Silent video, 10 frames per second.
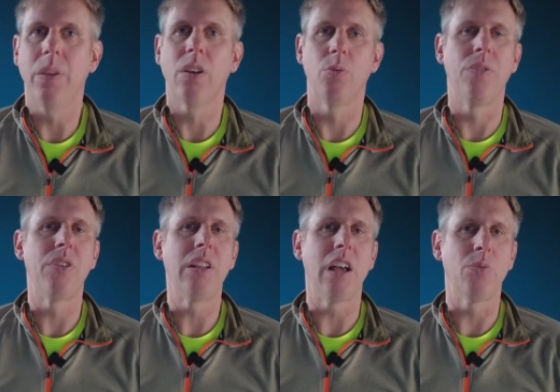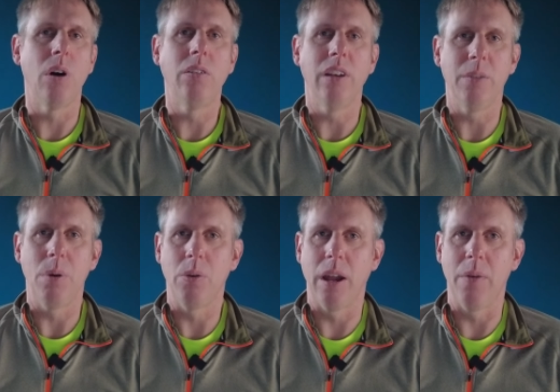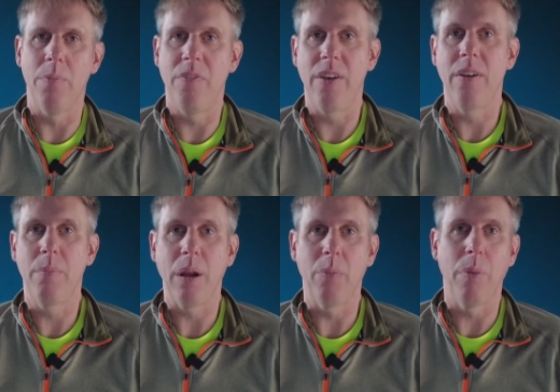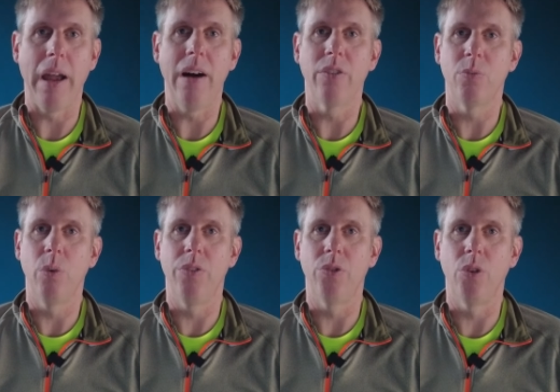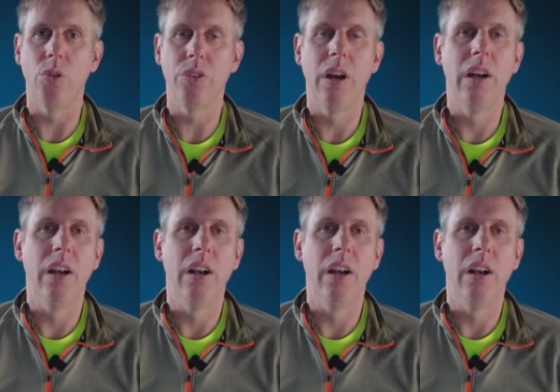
because we've seen that as well, is people get very, very big payouts and withdrawals.